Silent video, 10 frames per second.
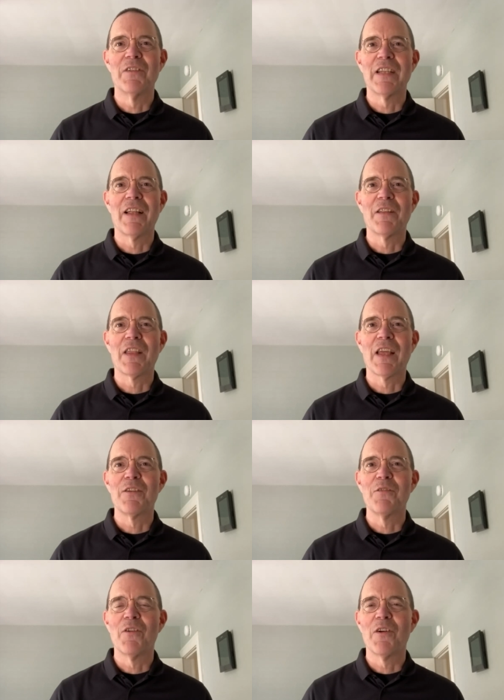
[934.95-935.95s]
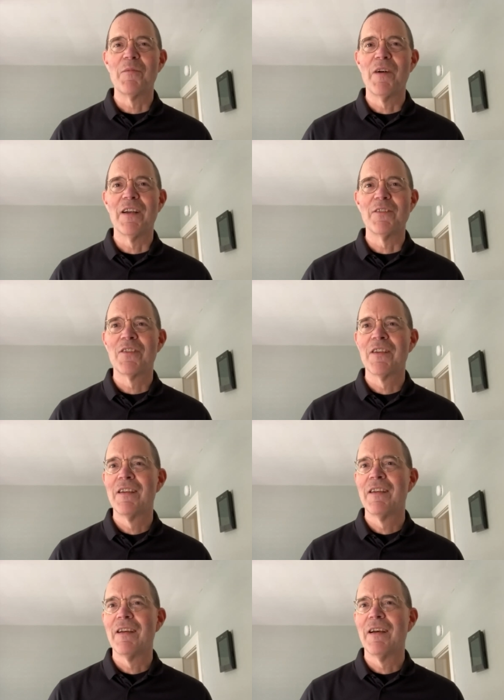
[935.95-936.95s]
Vitaliy, thank you very much.
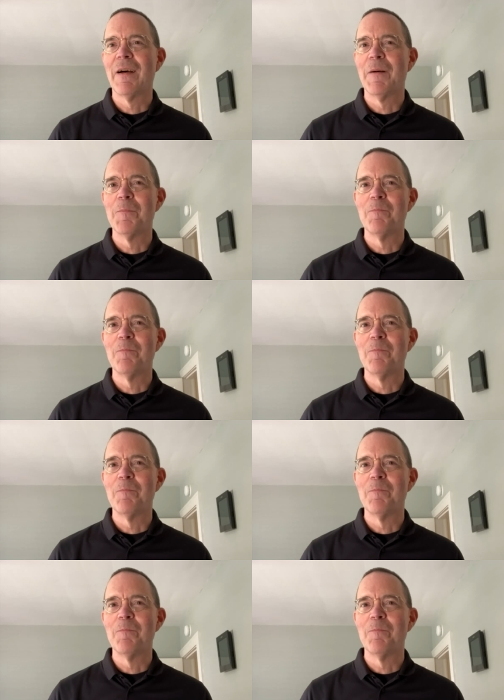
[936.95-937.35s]
Thank you, um, John.